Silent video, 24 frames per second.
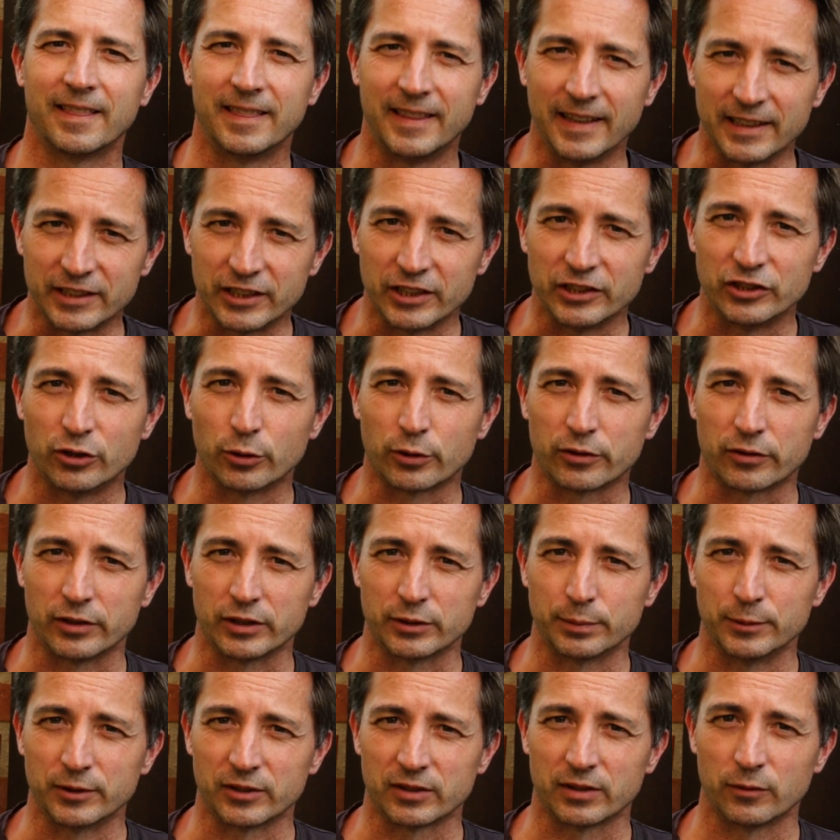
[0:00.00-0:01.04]
This is your
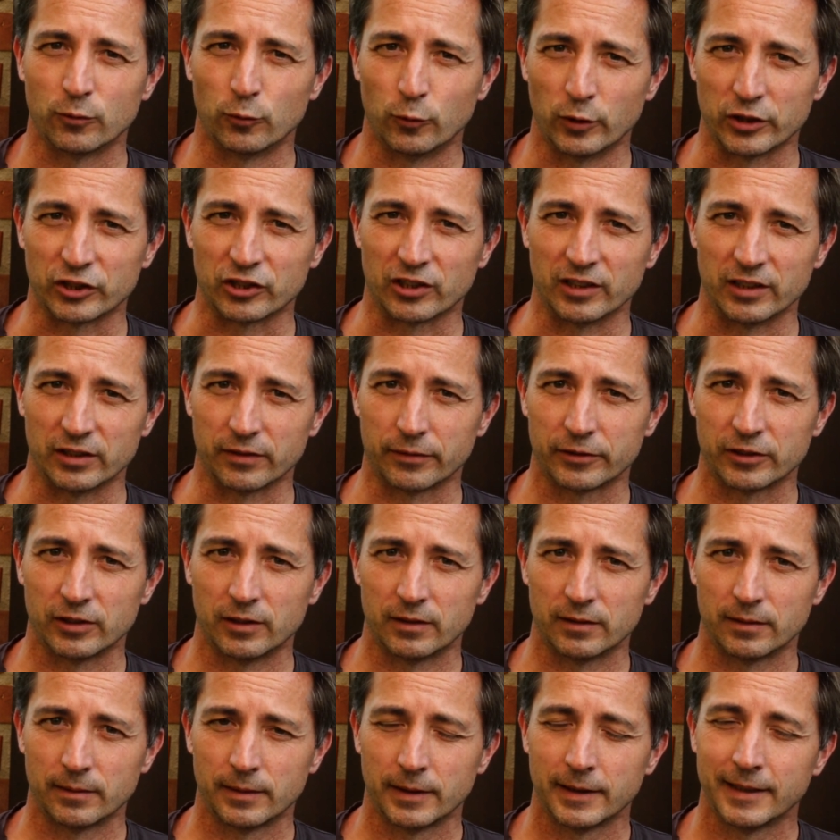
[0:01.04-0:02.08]
Christmas wish list.
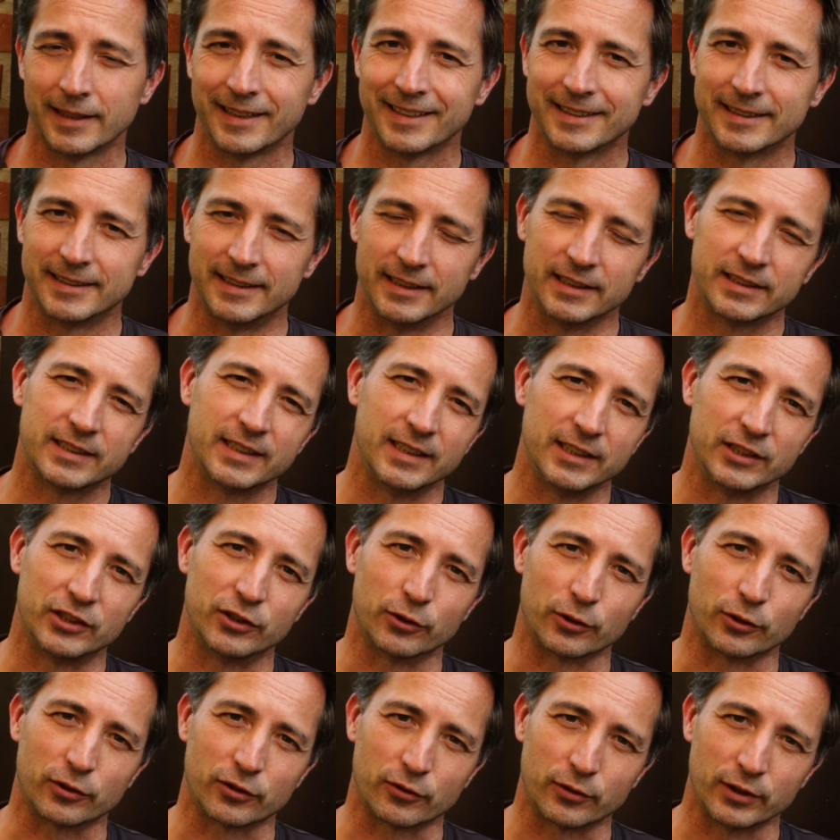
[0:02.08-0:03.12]
This is
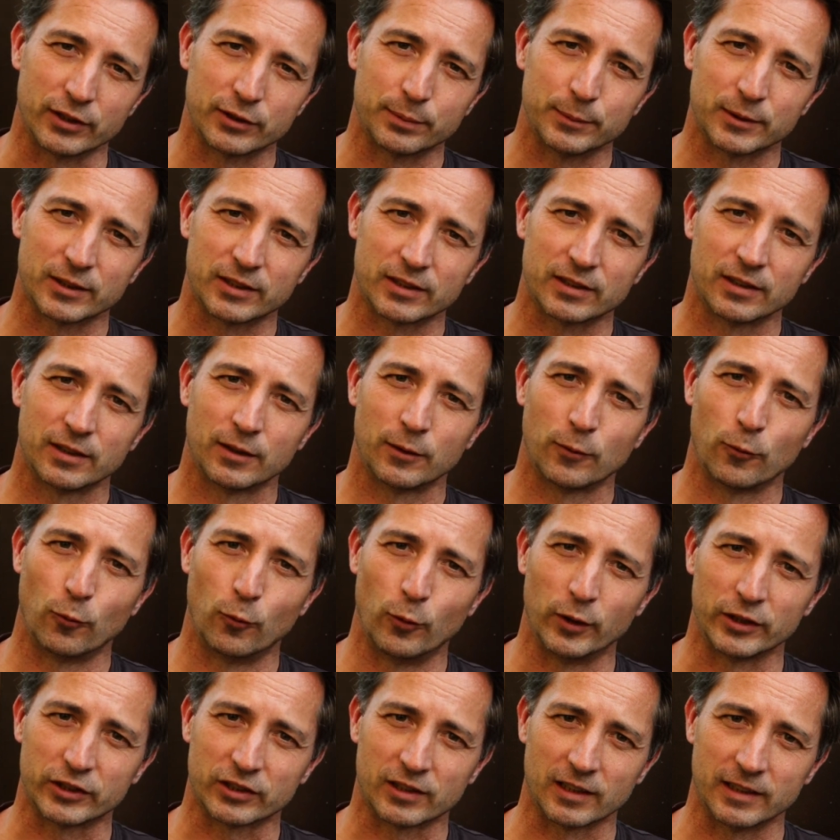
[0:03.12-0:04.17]
your Christmas
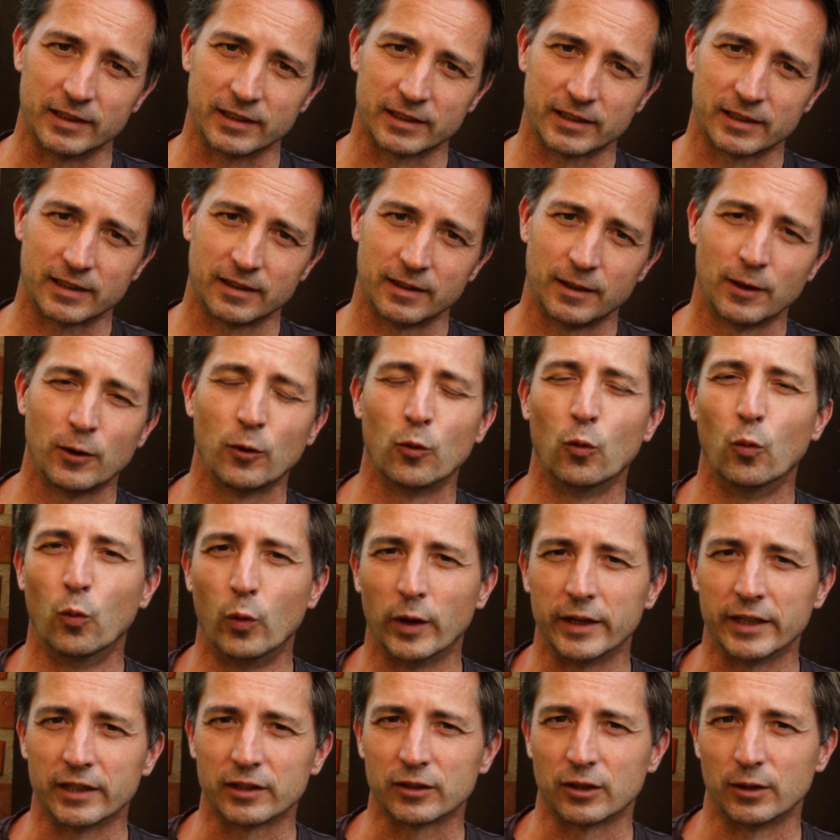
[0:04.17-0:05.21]
wish list
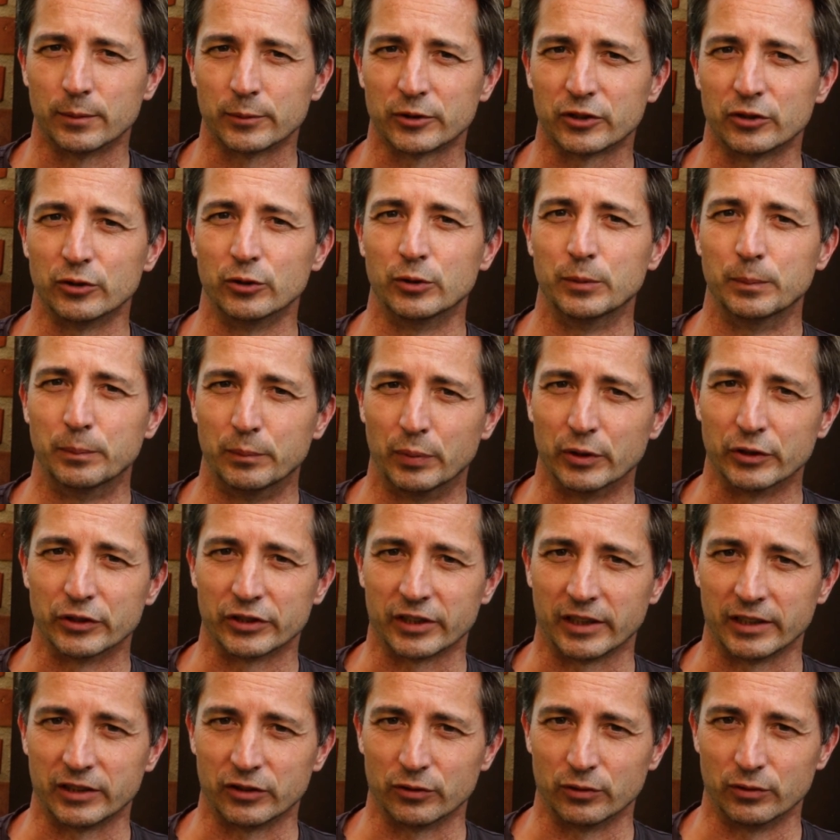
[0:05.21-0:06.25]
when it comes to
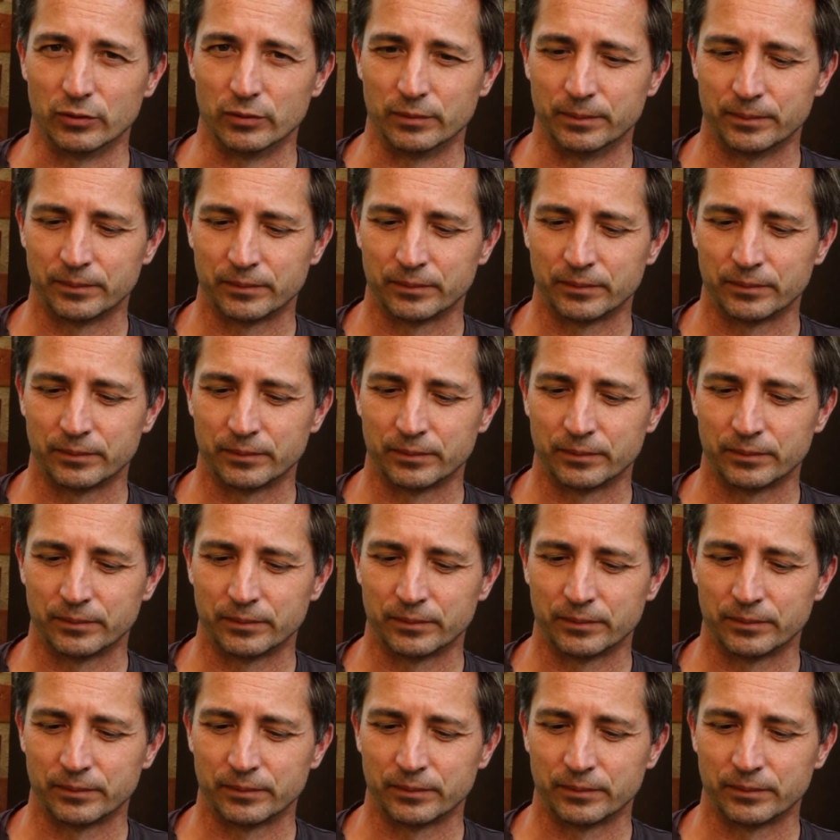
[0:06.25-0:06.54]
bonsai tool.